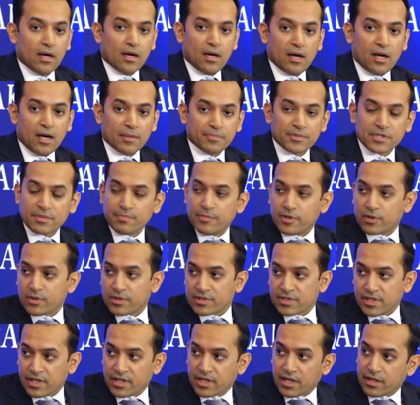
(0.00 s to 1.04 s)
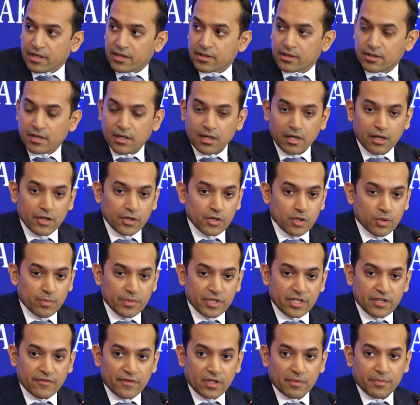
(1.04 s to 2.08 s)
The
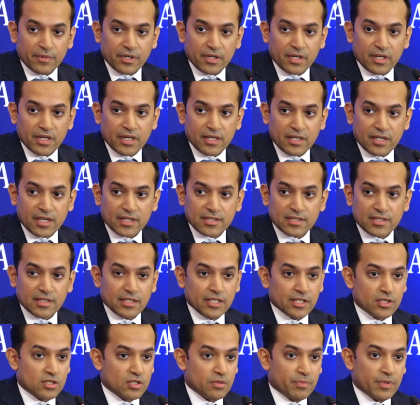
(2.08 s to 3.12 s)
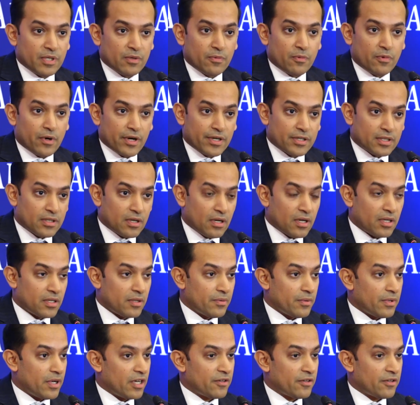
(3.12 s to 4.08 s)
Human Development Index needs to be worked on,